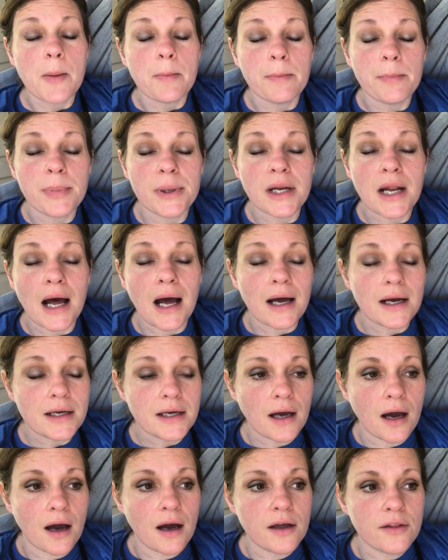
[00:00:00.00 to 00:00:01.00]
but I
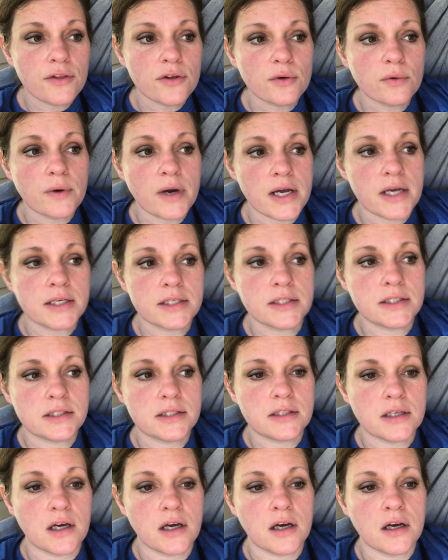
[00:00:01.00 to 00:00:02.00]
got the
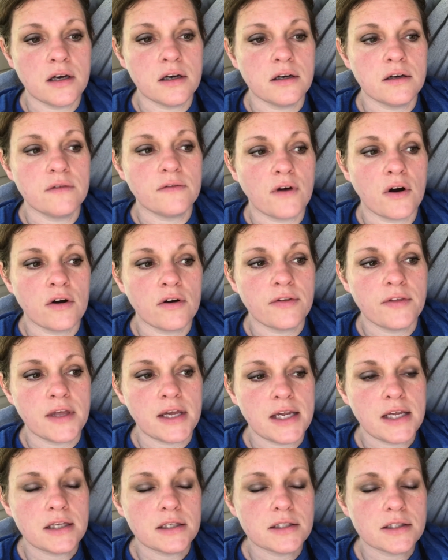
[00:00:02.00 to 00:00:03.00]
rest of our
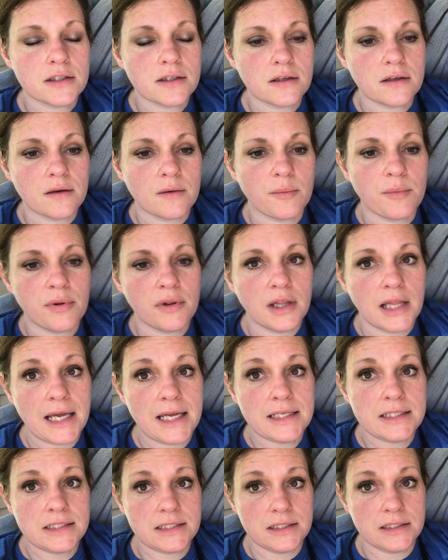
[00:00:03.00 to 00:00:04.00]
things
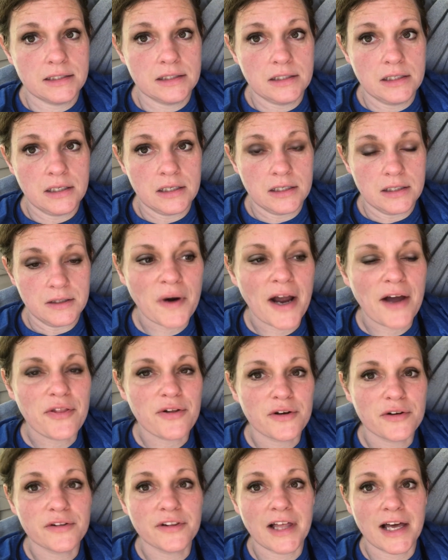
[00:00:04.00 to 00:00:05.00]
planted
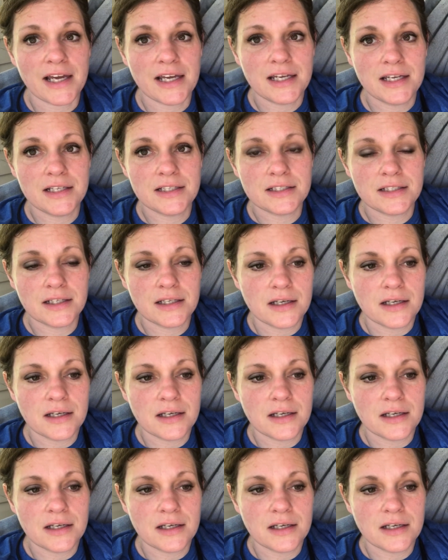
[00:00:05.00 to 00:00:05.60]
rather late